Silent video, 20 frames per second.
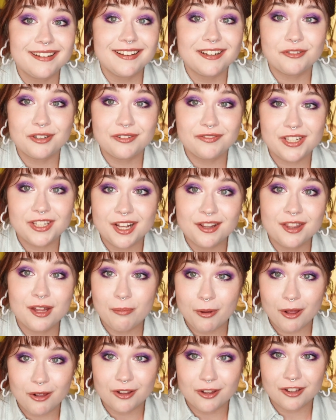who have done
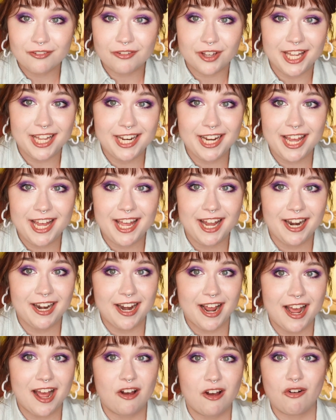the bulk of it
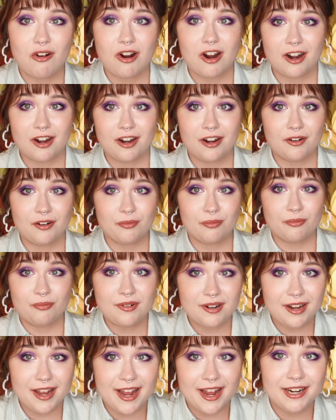and now are
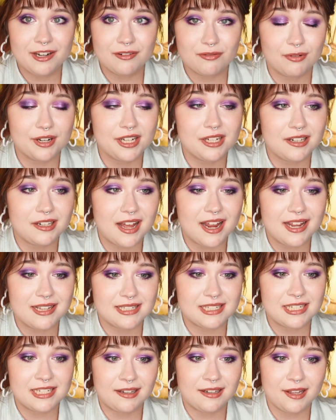kind of
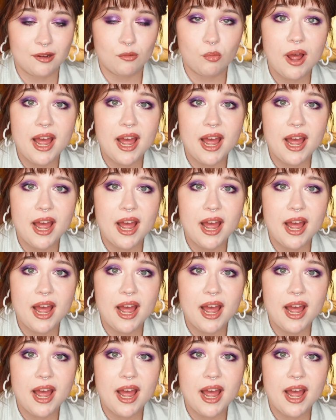realizing like,